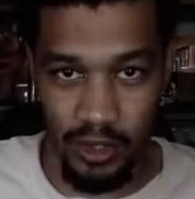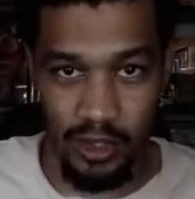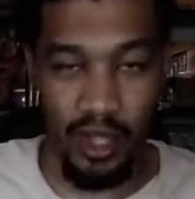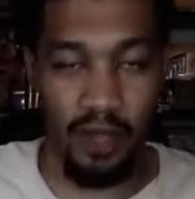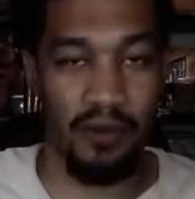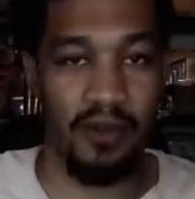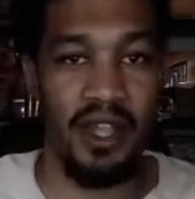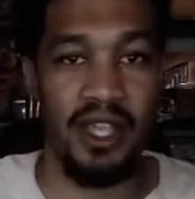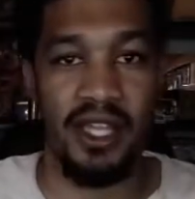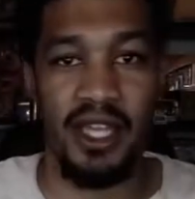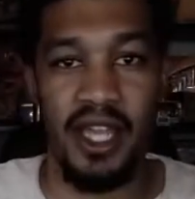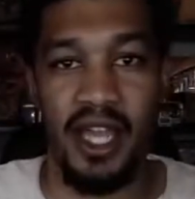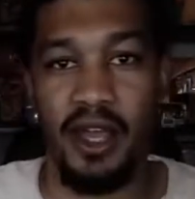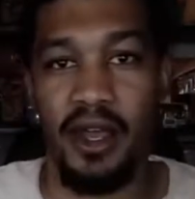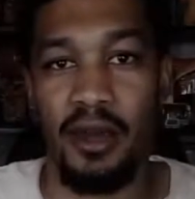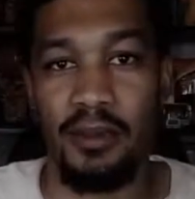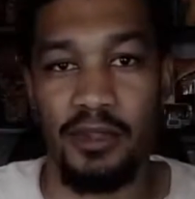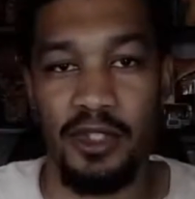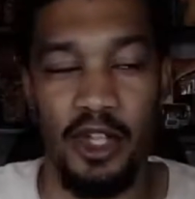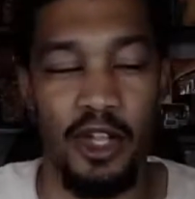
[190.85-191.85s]
Now right now,
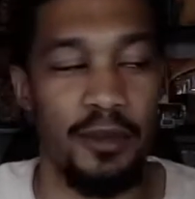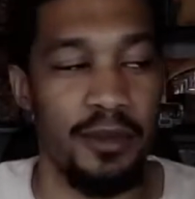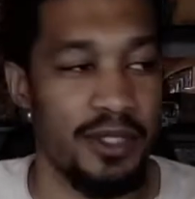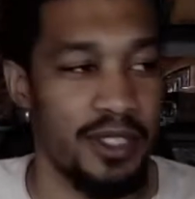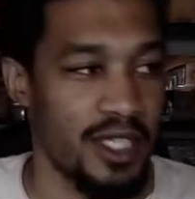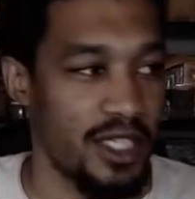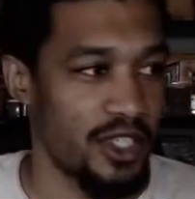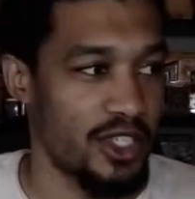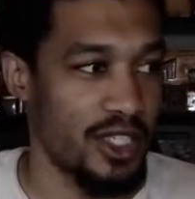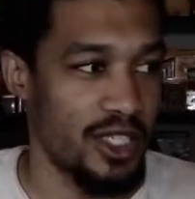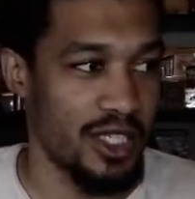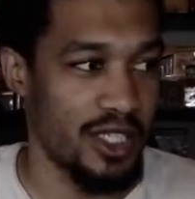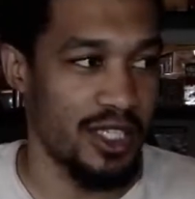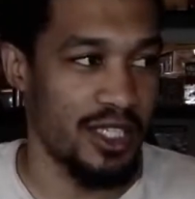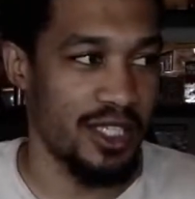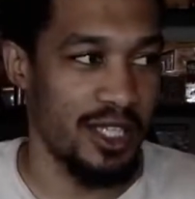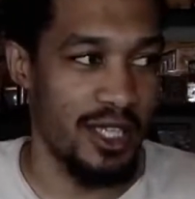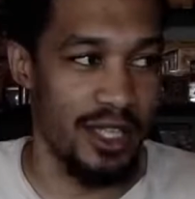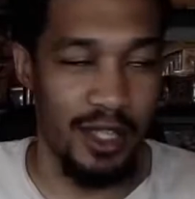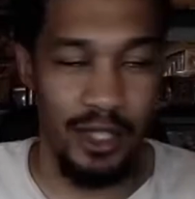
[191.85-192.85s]
I'm sorry, my station
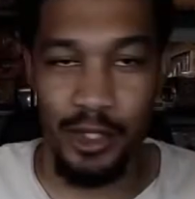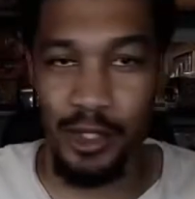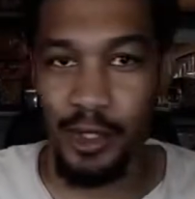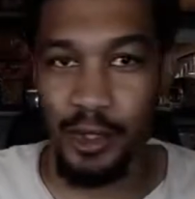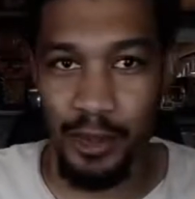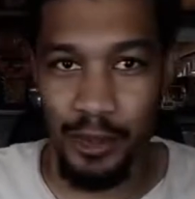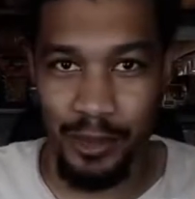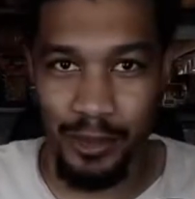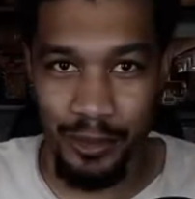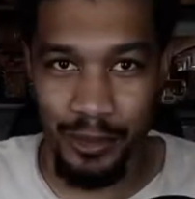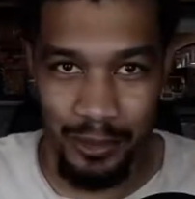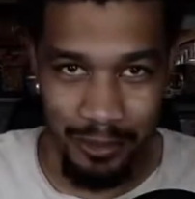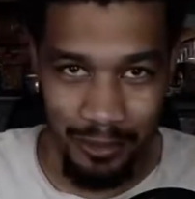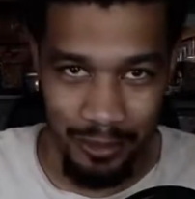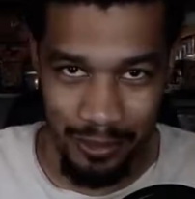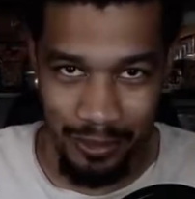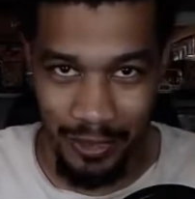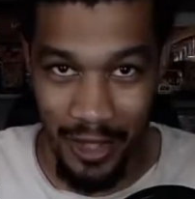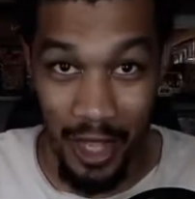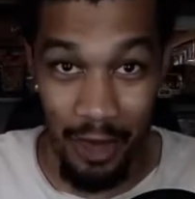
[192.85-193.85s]
is a little
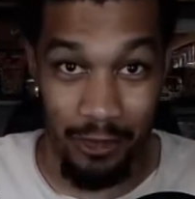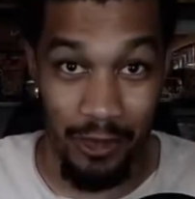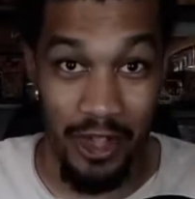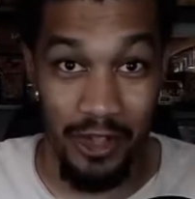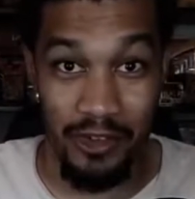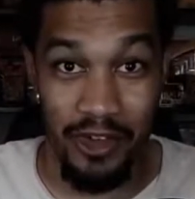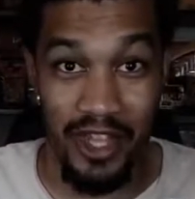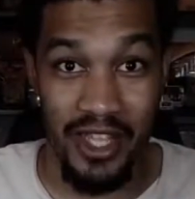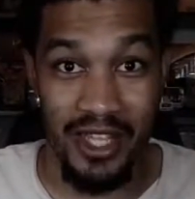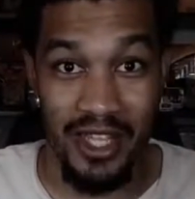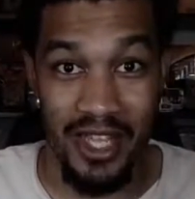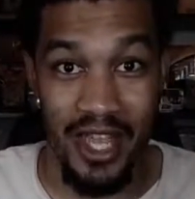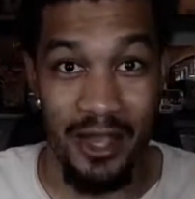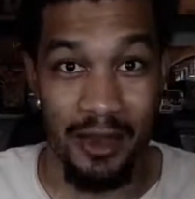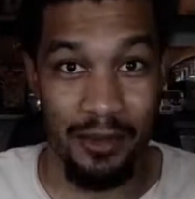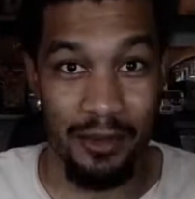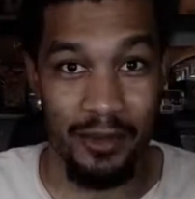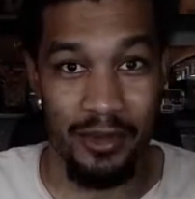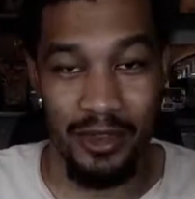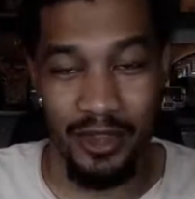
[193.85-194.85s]
not right now.
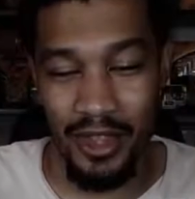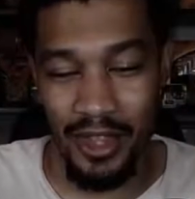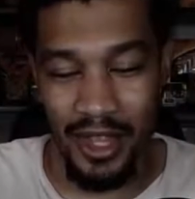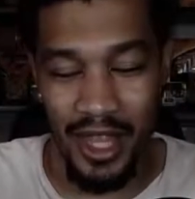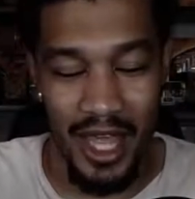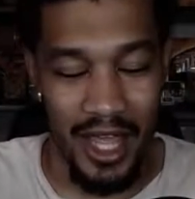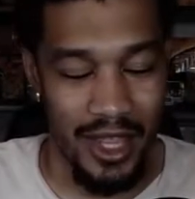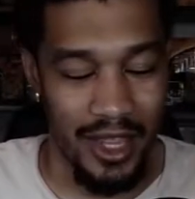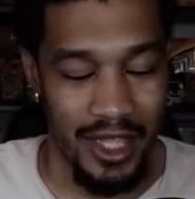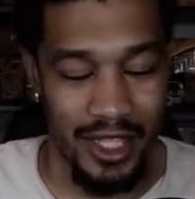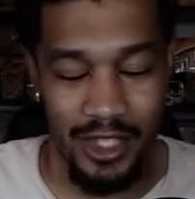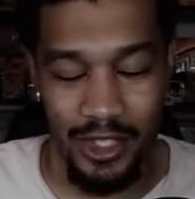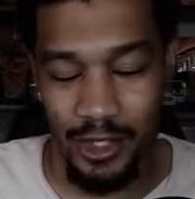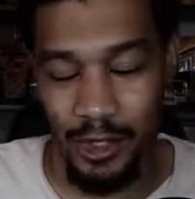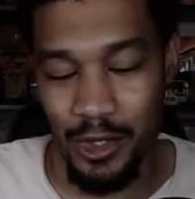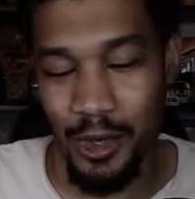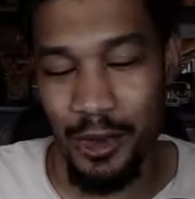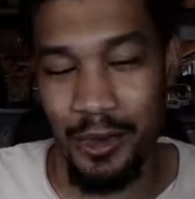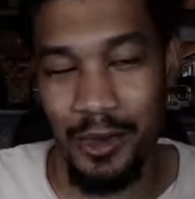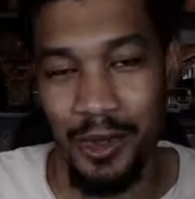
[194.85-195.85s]
A lot of things are
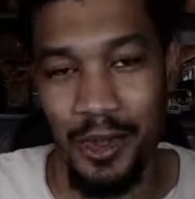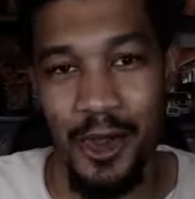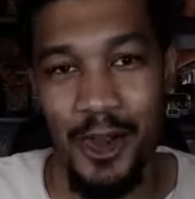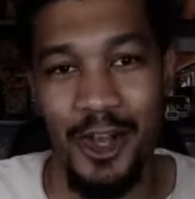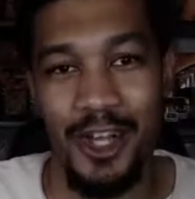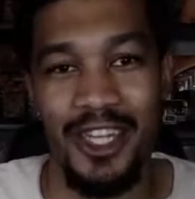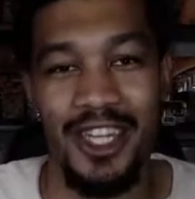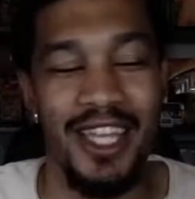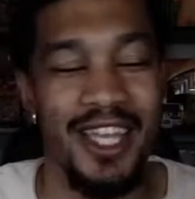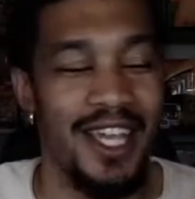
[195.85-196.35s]
going on.